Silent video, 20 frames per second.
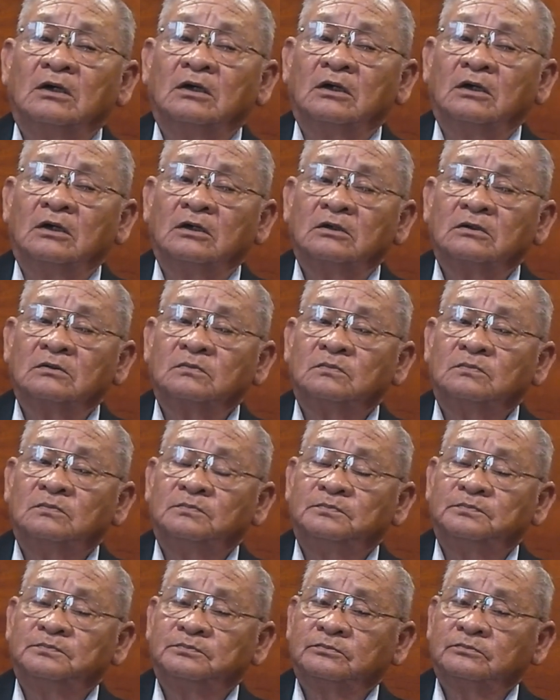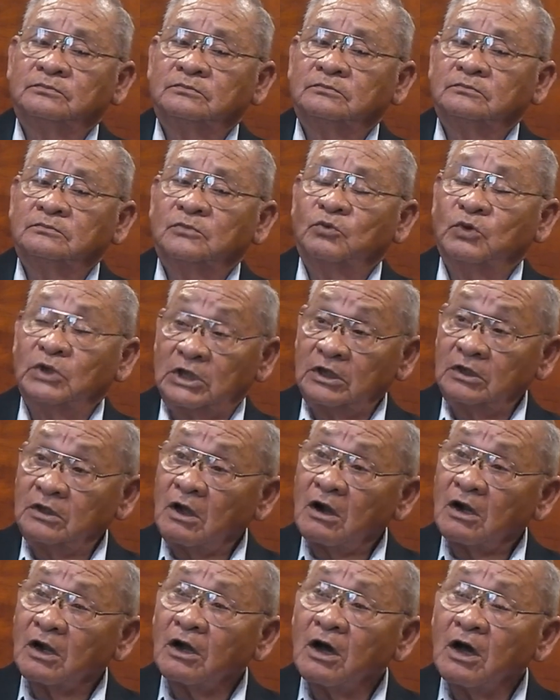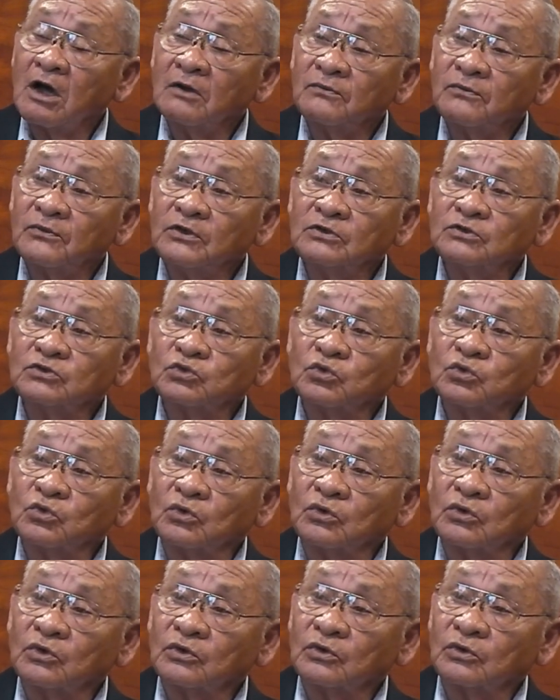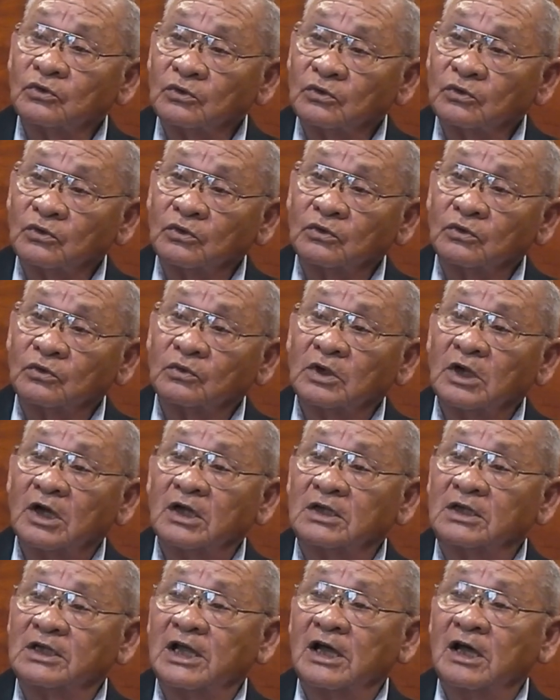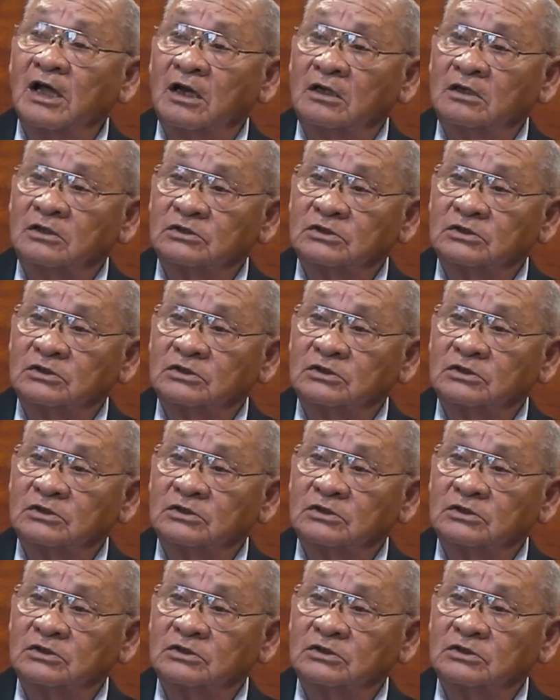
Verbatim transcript: Uh, within our conference or mm -hmm to